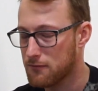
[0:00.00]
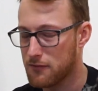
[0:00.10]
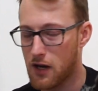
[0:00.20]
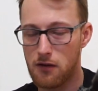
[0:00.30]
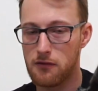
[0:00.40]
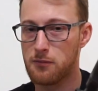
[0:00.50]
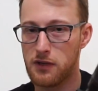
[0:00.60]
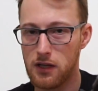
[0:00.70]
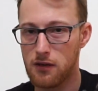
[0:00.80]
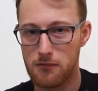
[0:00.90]
there will
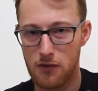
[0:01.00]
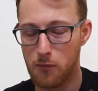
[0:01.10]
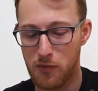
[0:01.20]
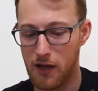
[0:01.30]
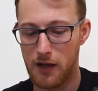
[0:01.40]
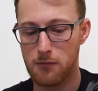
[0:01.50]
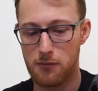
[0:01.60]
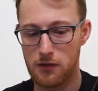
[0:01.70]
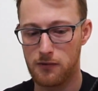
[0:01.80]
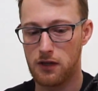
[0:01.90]
be a play
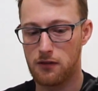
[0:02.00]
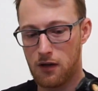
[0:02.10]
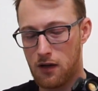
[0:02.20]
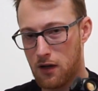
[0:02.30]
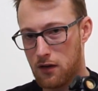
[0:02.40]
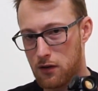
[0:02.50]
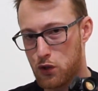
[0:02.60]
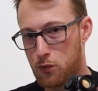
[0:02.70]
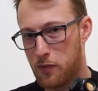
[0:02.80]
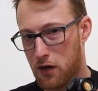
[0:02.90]
between the
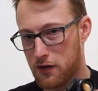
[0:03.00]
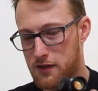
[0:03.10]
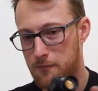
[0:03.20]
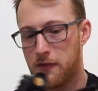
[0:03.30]
two parts.